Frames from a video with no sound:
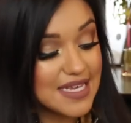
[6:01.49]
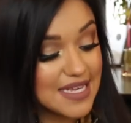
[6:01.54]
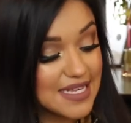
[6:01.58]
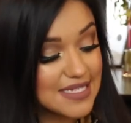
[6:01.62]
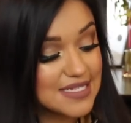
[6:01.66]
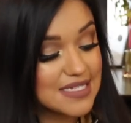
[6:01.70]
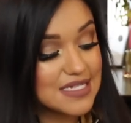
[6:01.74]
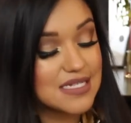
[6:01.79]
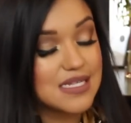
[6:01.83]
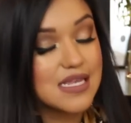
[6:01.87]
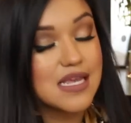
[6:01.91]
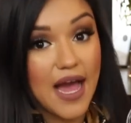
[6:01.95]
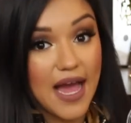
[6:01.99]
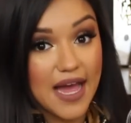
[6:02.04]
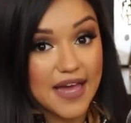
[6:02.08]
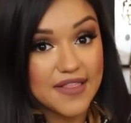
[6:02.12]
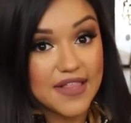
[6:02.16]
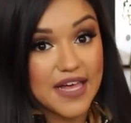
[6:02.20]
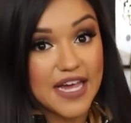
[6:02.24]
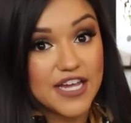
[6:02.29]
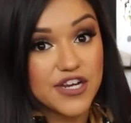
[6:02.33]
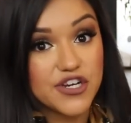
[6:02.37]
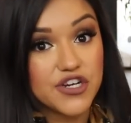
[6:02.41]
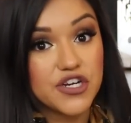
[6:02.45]
this
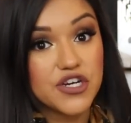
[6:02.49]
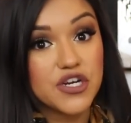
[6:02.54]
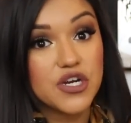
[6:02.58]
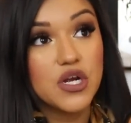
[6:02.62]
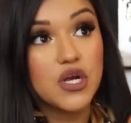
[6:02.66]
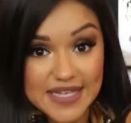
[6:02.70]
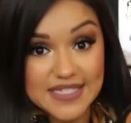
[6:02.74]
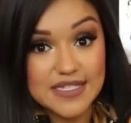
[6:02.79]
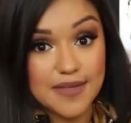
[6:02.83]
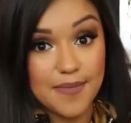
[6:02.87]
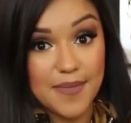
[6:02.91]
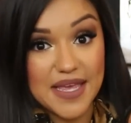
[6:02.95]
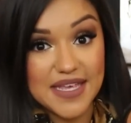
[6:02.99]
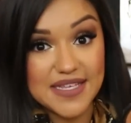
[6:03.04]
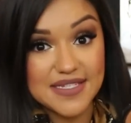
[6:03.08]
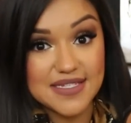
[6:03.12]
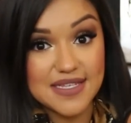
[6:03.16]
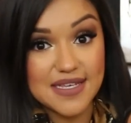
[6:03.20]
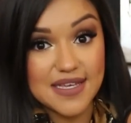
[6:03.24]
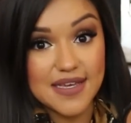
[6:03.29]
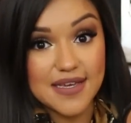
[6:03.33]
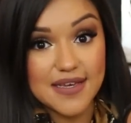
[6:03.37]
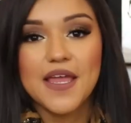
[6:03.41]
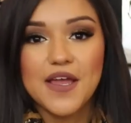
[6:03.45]
highlighter is
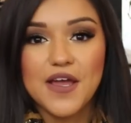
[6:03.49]
amazing.